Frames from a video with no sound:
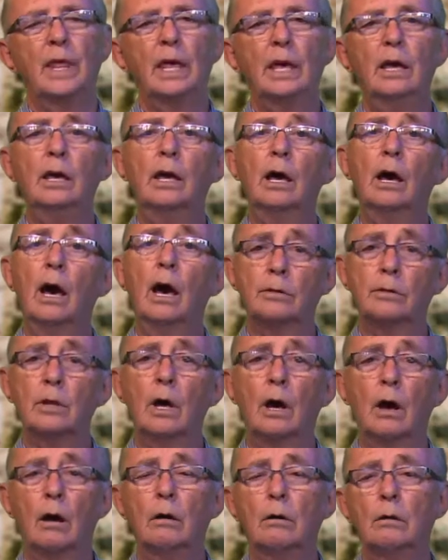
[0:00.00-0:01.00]
he had
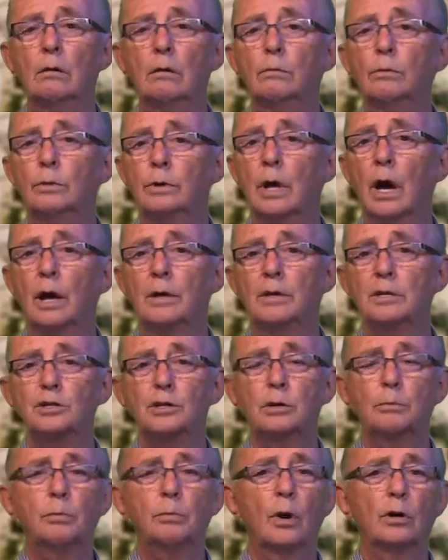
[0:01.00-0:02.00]
now, when the others
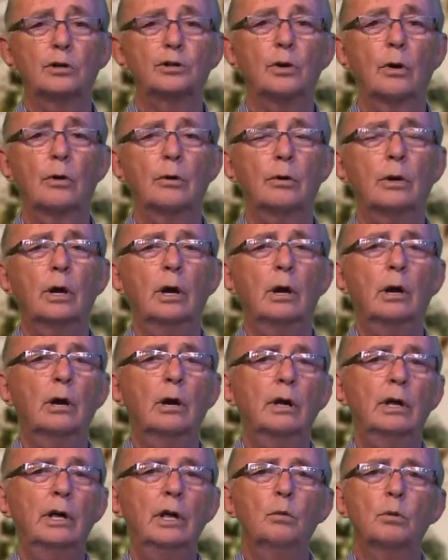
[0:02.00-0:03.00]
had passed on,
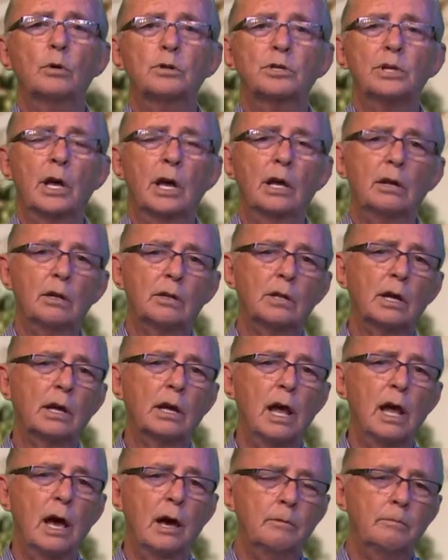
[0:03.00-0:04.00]
he was the head of the
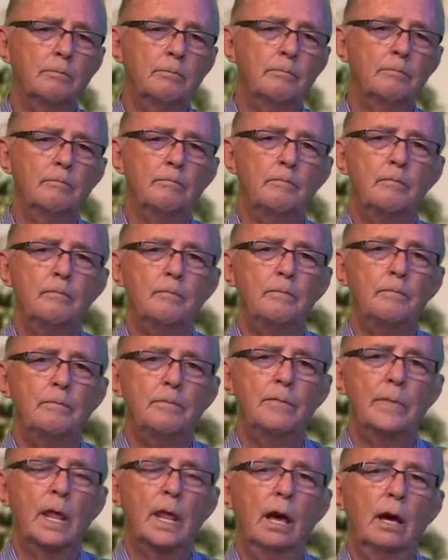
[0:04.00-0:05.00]
clan.
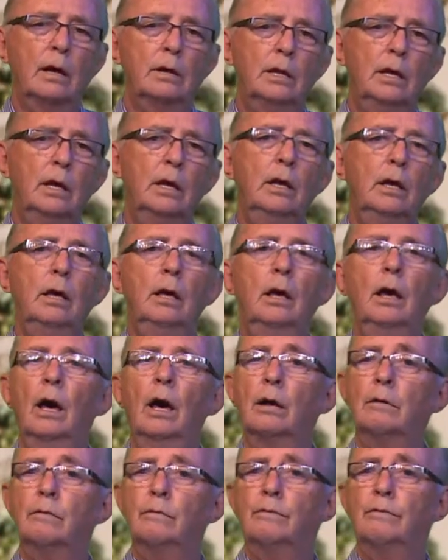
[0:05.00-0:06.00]
And he
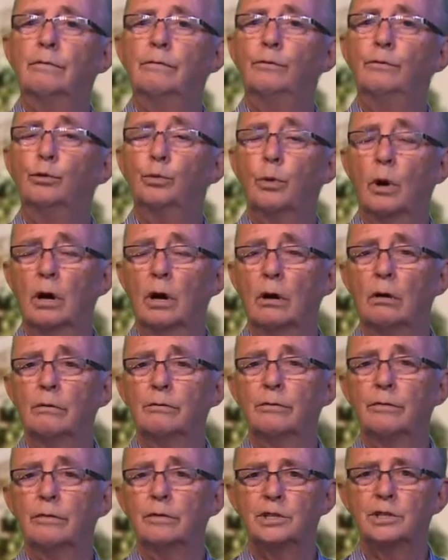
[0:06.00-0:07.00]
had 12
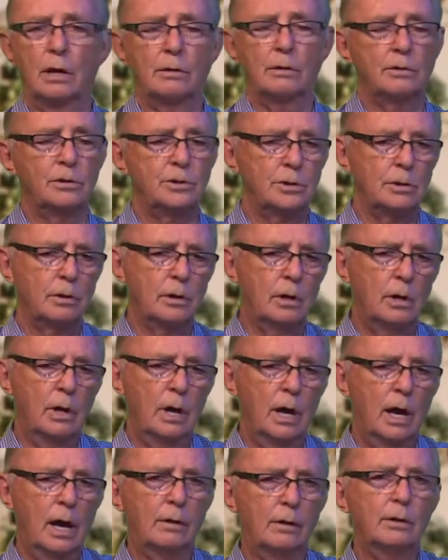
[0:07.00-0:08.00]
sons.
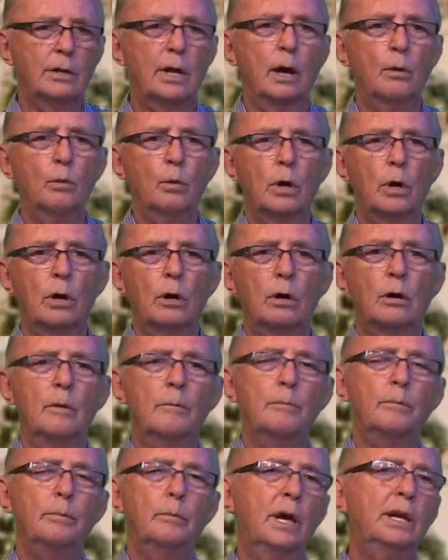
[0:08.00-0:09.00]
And they were
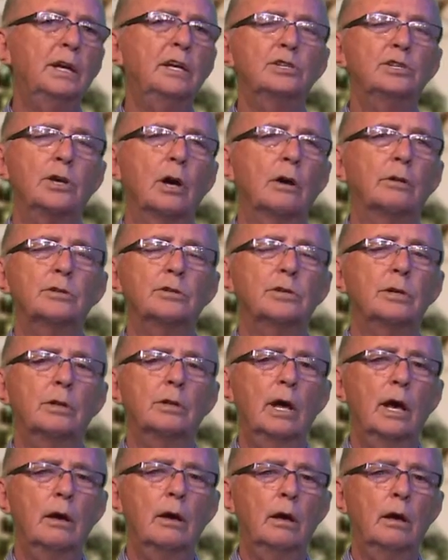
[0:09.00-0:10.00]
many sons, and
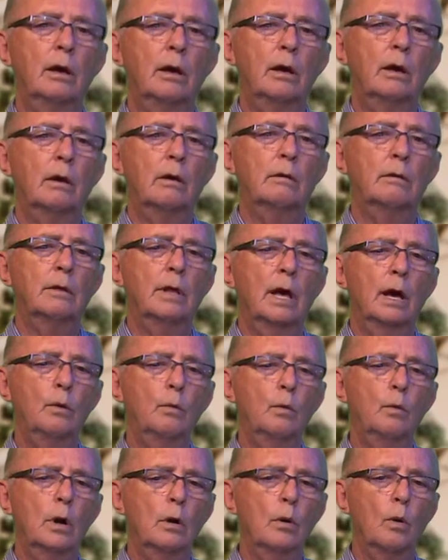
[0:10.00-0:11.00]
they
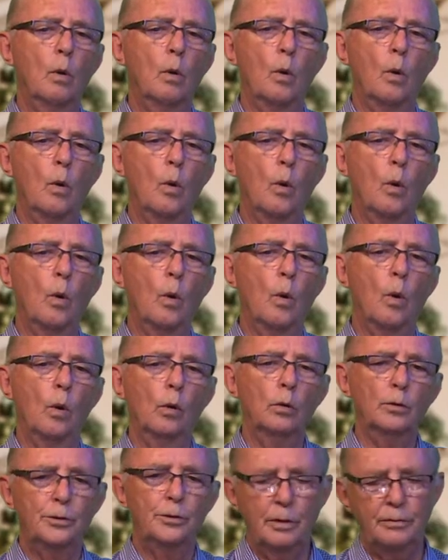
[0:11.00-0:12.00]
were
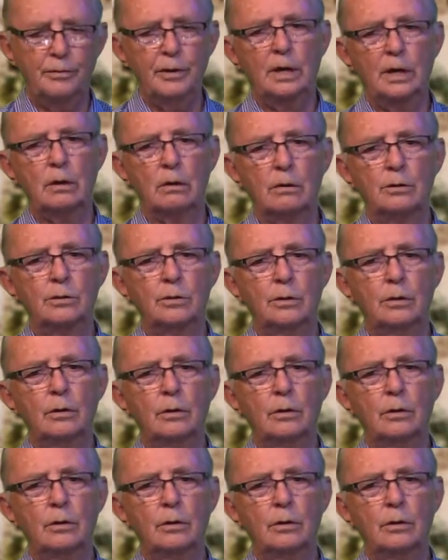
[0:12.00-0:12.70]
all difficult.